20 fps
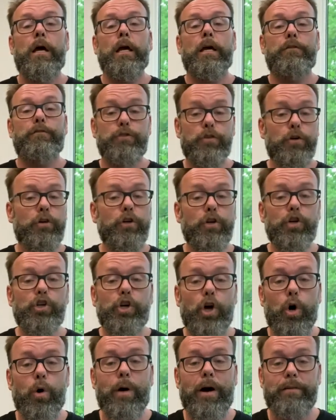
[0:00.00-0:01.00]
If you're gonna
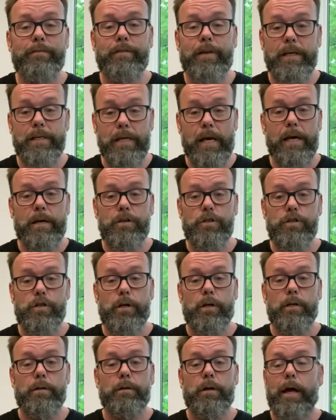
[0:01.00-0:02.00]
go on
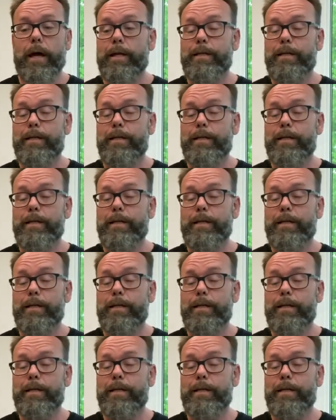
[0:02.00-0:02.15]
vacation,